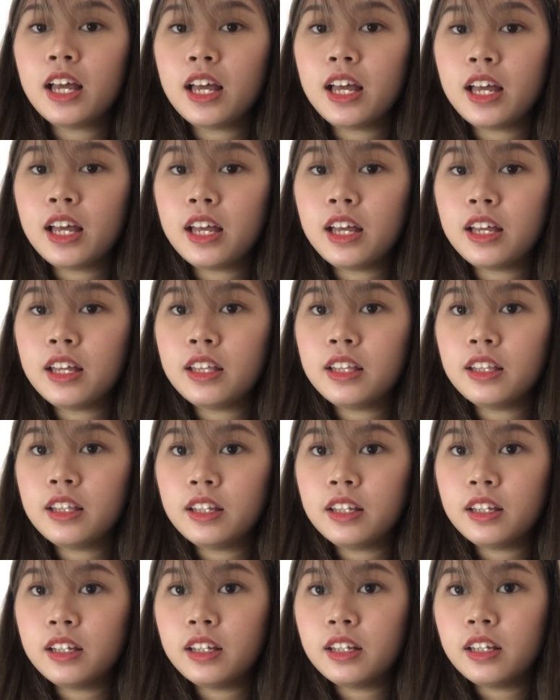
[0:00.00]
And
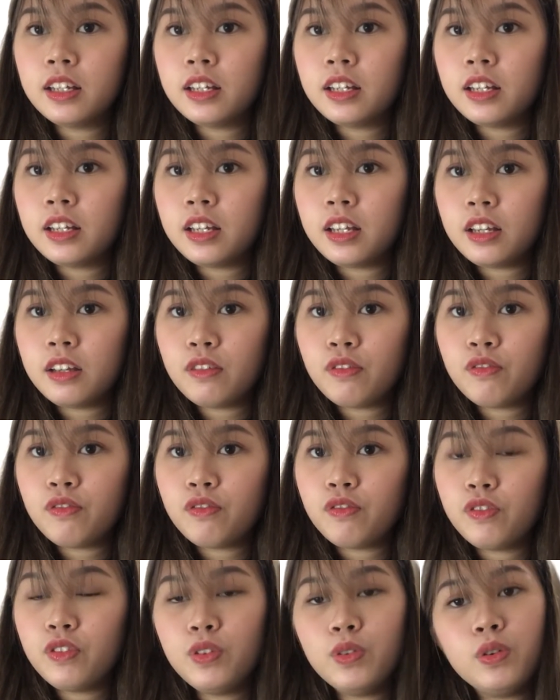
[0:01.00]
if
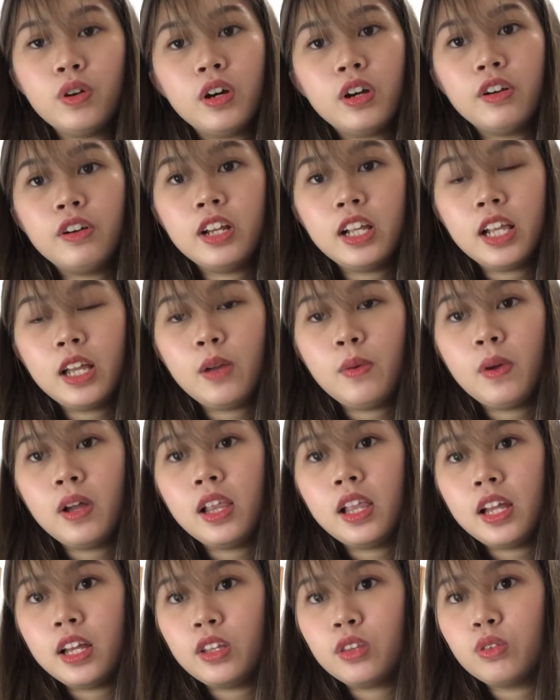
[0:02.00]
you are really
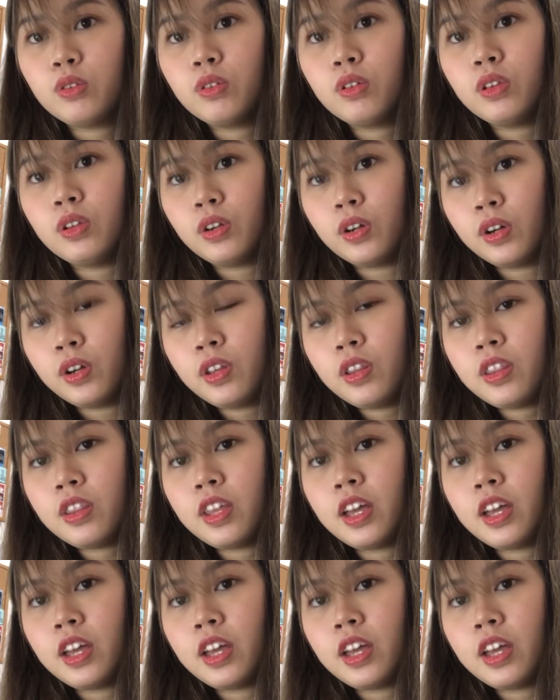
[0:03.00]
willing to learn,